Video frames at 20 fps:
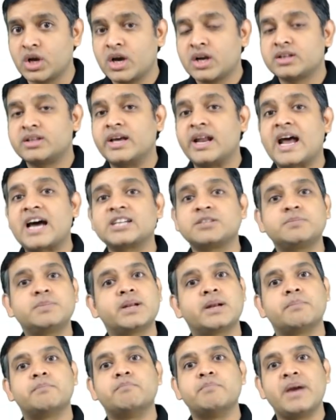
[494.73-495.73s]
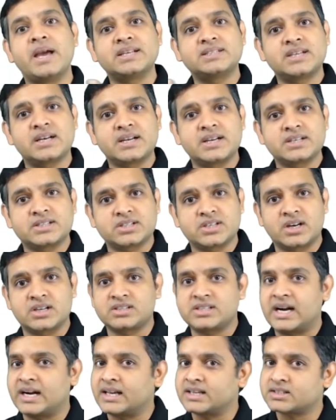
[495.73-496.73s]
There has been a major
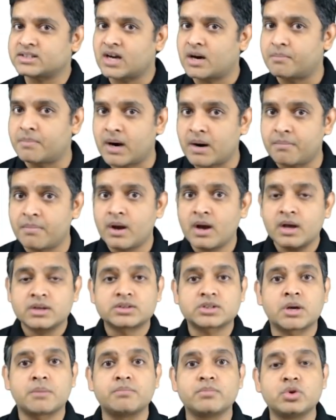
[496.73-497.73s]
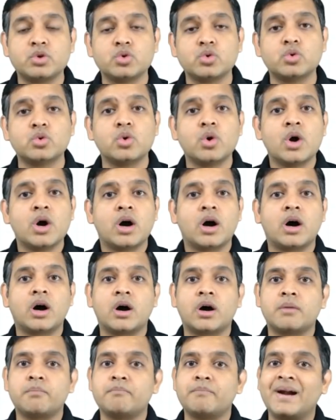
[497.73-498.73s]
research that has come up. Some new
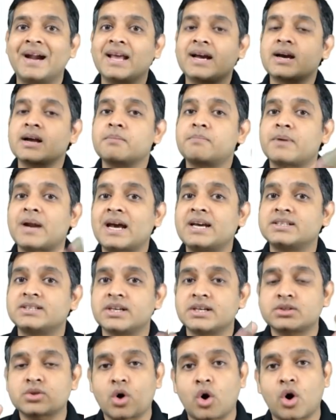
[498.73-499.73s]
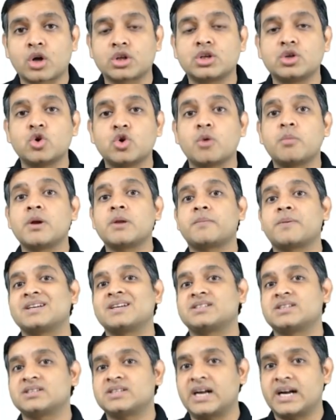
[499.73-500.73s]
medical prizes or the Nobel
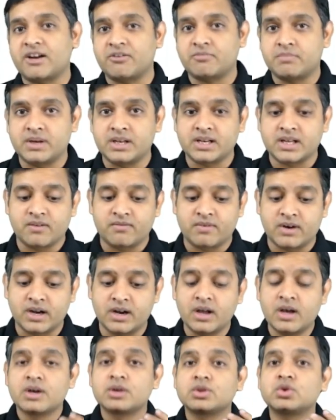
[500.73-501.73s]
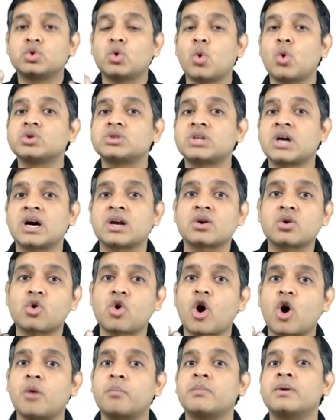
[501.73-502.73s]
prizes that have been given. Those are
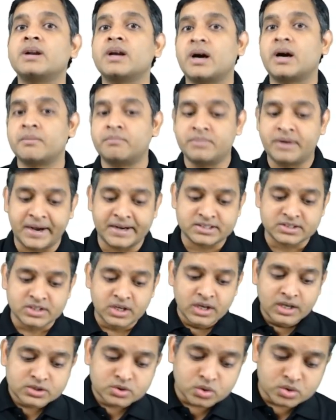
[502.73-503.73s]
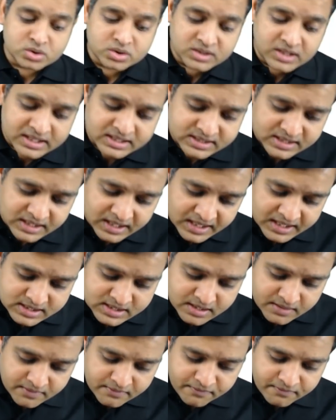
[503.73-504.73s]
common updates. So this
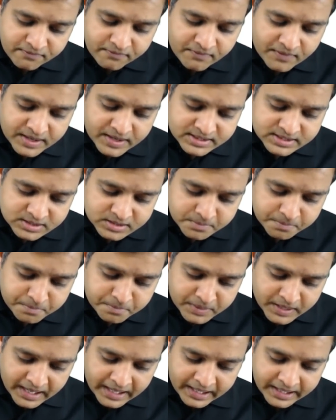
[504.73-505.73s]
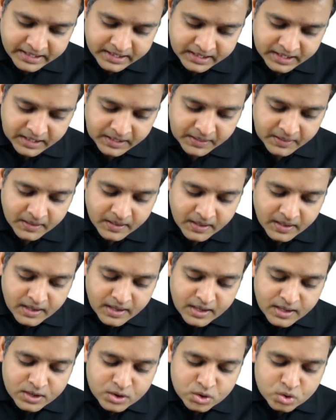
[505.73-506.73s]
is first priority.
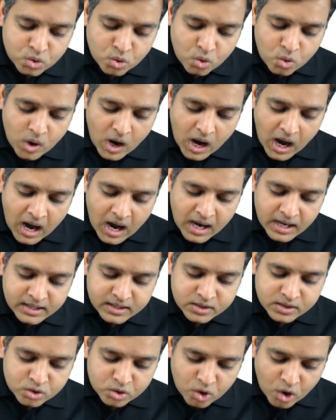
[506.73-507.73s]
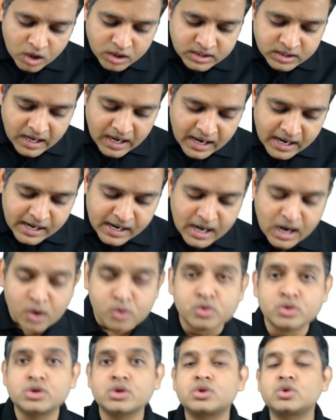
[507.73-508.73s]
You are not
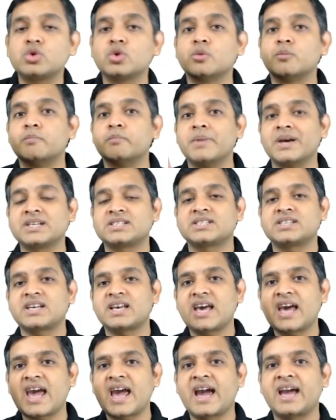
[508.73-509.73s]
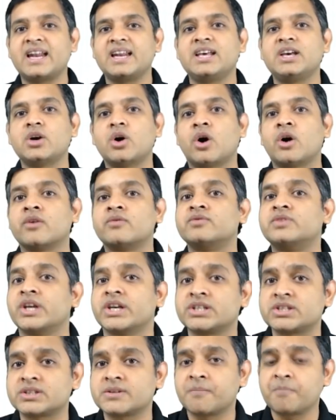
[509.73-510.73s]
allowed to miss any of
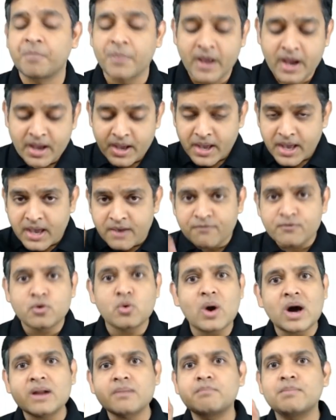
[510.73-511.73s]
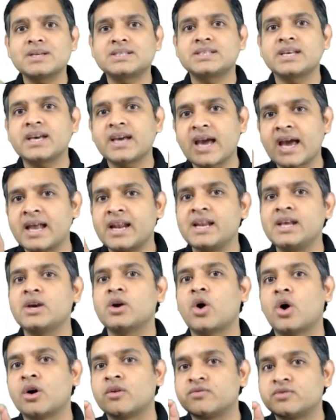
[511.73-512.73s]
this. If you are missing any
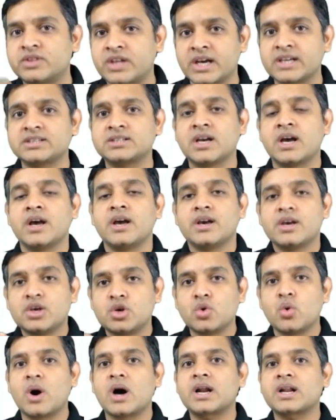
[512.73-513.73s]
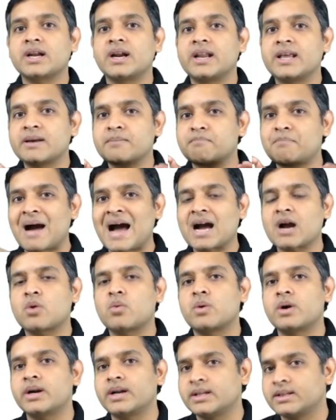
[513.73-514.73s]
of this, you are running
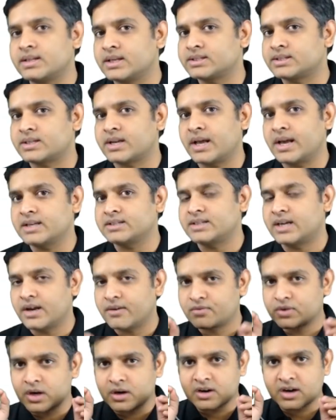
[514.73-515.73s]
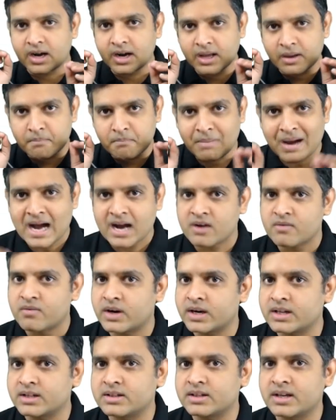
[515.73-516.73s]
backward in this race, and if you are running
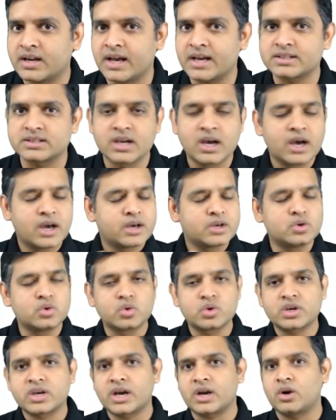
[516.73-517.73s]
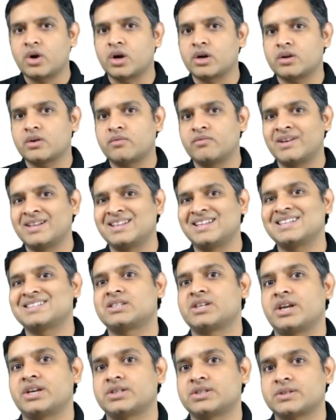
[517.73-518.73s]
backward in the race, you cannot win this
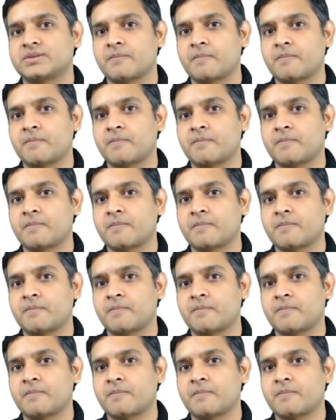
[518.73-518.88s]
race.